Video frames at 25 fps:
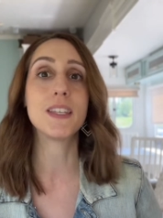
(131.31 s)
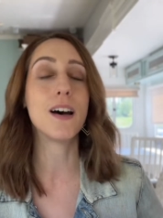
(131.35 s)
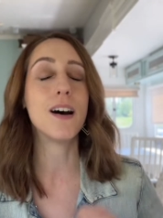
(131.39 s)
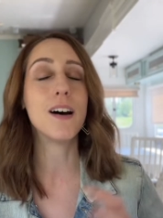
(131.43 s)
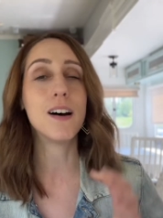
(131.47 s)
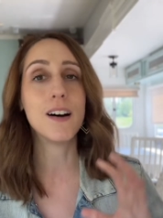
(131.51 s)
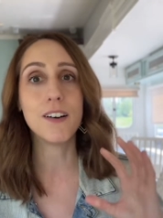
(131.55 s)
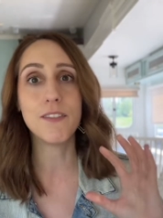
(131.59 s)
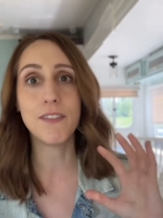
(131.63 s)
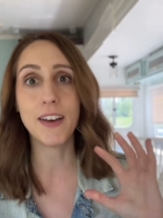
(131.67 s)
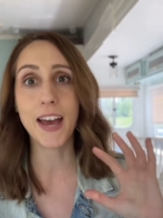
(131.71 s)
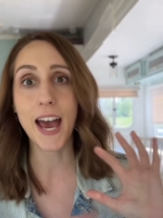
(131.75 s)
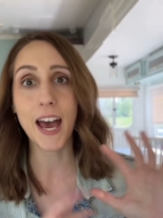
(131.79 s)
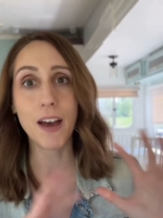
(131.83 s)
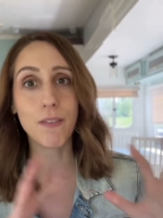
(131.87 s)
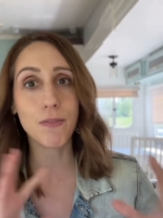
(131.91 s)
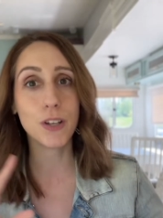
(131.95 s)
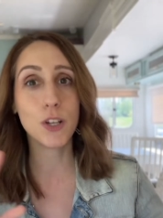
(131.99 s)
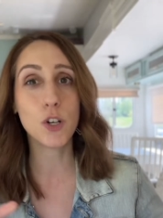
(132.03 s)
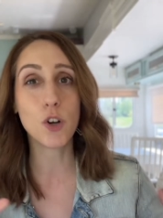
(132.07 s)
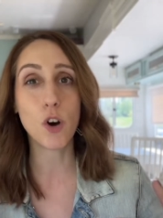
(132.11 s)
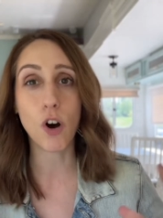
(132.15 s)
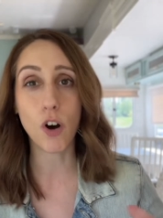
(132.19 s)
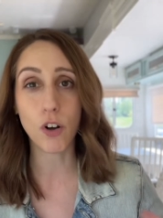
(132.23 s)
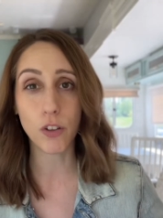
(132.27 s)
of
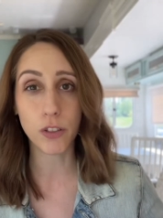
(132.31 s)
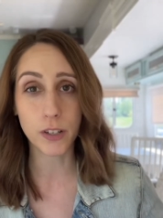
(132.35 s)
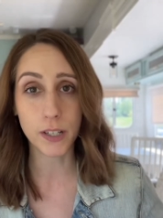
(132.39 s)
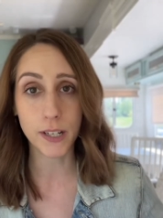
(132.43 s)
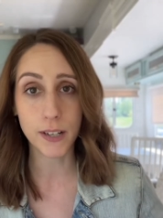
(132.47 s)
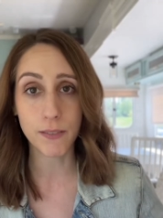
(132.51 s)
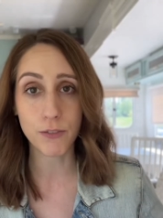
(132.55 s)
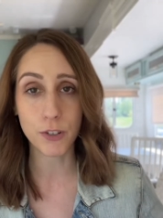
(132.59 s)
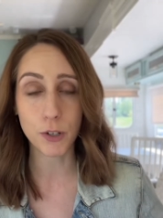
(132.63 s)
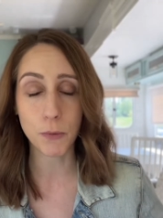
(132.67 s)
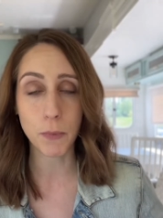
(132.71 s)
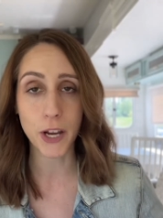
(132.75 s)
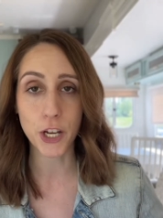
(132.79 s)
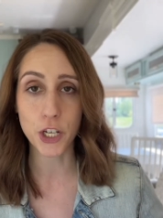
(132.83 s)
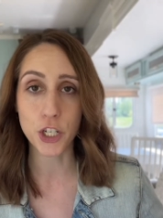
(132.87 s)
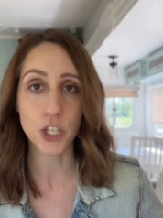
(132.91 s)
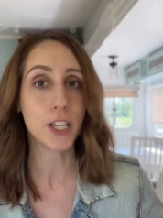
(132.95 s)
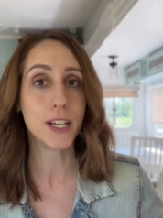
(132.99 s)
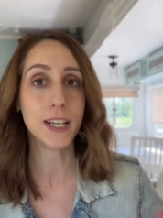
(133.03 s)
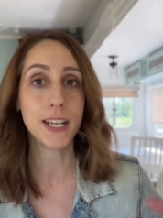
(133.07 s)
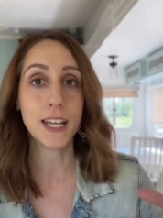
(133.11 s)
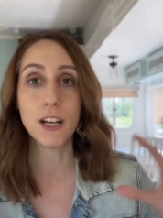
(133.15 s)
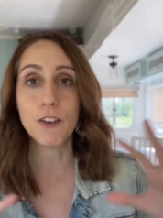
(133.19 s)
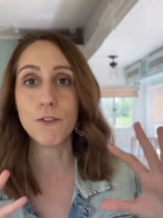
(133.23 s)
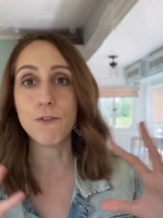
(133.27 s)
having all their
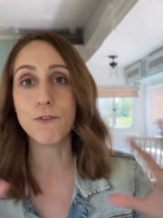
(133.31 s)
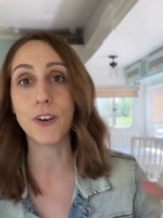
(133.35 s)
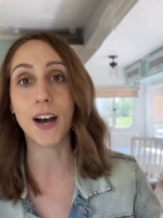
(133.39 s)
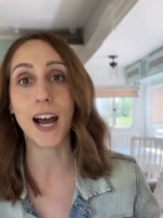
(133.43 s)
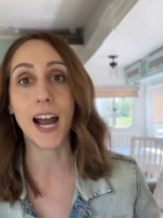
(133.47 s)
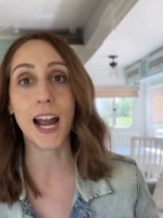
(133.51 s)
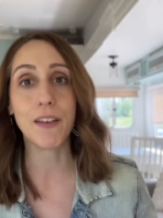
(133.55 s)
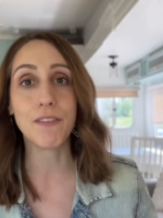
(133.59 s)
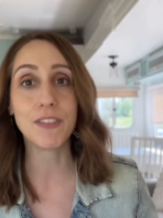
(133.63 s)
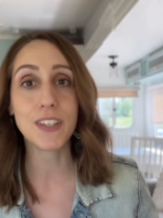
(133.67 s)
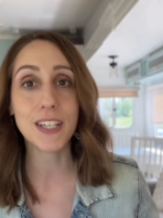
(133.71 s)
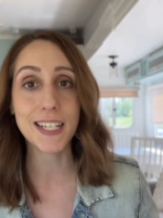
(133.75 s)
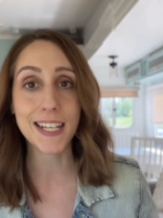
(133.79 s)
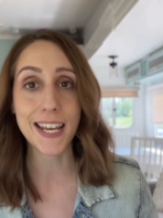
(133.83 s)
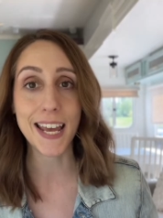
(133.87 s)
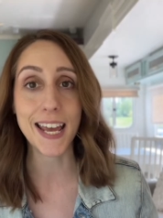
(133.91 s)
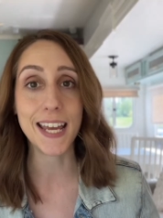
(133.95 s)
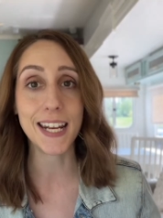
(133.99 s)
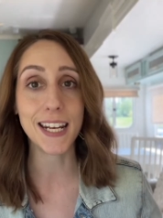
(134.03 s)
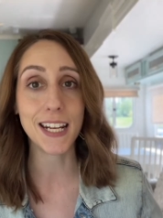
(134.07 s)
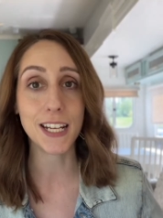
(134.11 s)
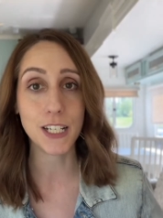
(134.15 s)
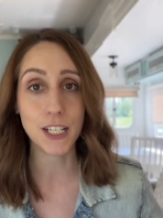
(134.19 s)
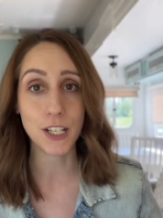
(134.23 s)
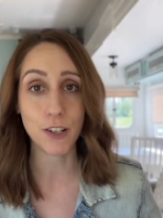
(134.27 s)
information in 5 to
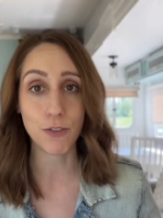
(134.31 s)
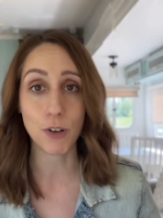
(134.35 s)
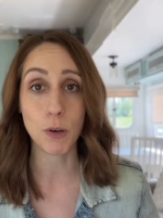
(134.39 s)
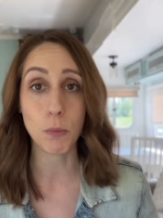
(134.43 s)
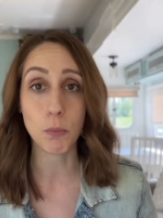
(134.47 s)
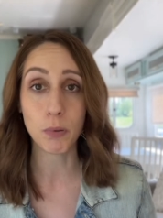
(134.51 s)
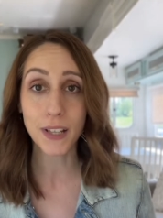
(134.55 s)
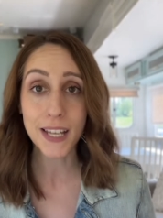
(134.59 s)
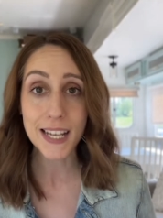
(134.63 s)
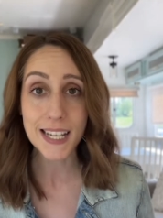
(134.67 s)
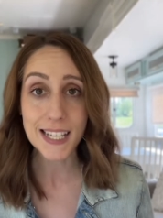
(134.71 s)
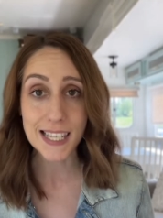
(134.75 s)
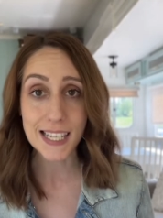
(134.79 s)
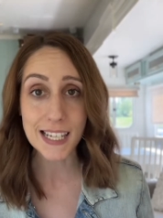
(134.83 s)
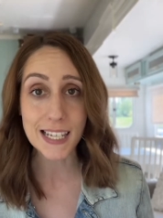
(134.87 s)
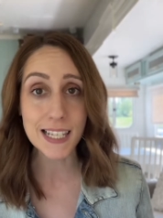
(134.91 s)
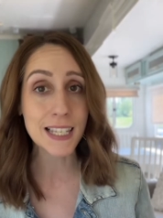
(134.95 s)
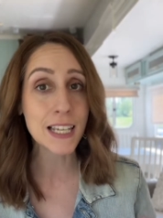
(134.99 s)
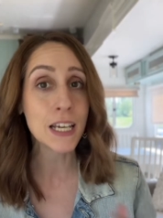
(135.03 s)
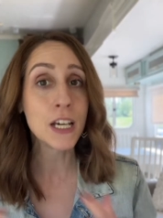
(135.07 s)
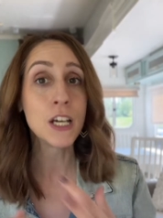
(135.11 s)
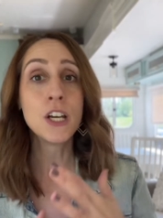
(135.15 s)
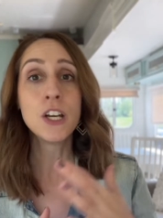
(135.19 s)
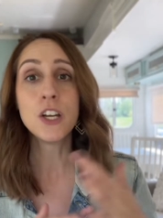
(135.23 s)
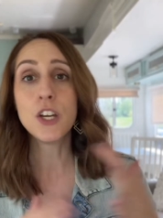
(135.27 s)
10 different places
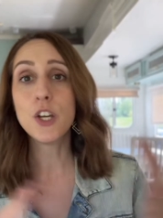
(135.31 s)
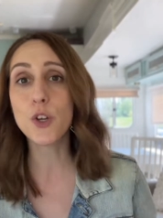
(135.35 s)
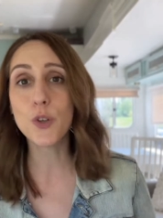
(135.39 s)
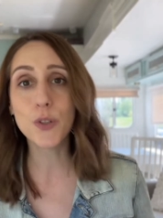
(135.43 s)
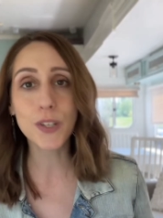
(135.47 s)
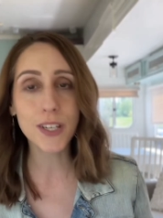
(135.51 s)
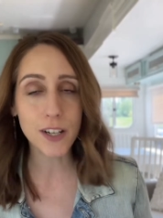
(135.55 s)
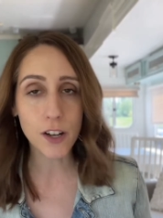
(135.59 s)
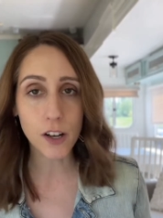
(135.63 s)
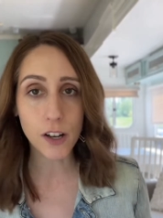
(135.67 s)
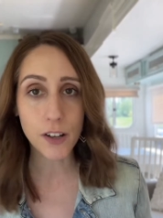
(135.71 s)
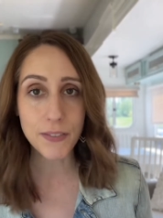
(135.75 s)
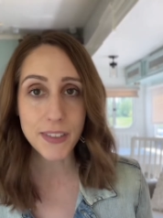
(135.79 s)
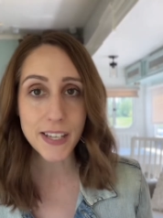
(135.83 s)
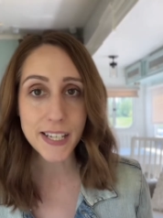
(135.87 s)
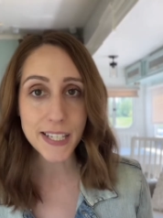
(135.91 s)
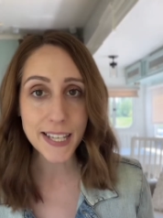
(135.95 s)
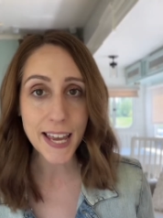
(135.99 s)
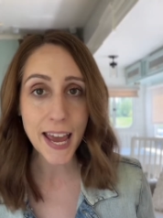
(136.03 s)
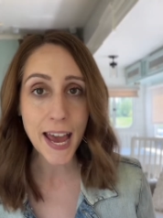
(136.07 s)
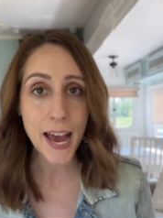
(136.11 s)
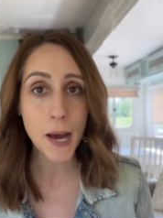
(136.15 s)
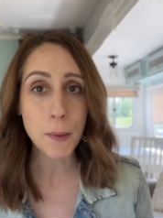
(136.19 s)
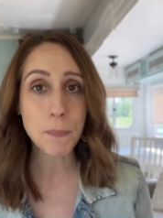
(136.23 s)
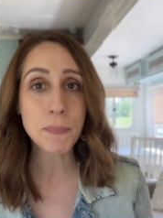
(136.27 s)
using all of these
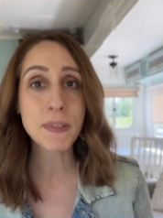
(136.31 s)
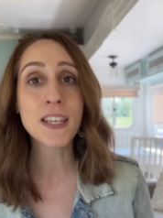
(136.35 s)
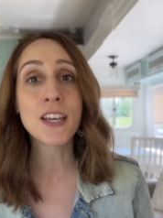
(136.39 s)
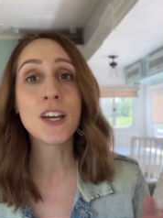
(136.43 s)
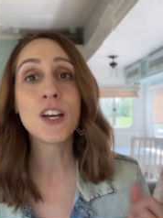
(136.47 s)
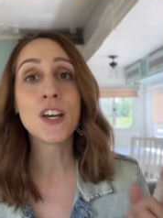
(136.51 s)
apps,